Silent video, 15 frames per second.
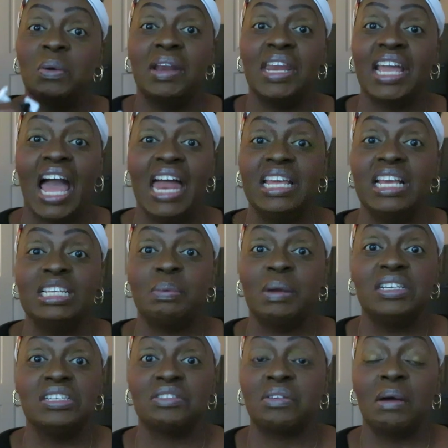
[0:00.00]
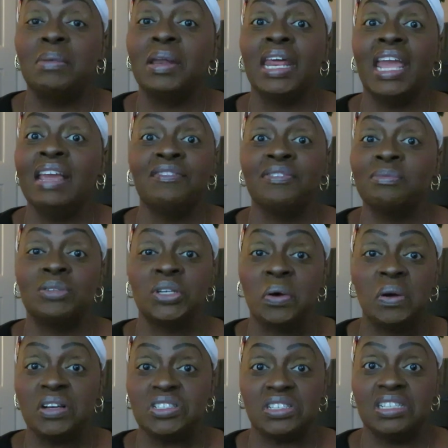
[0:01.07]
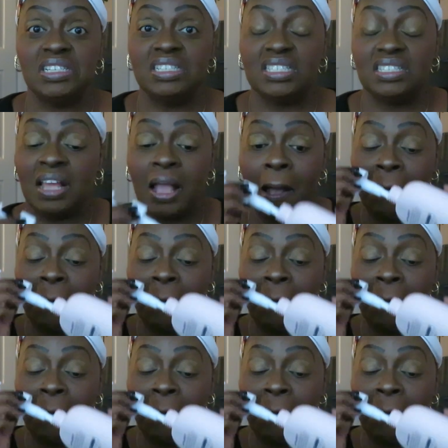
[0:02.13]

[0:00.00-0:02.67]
know where they got these peaches from, but they ain't from Georgia, because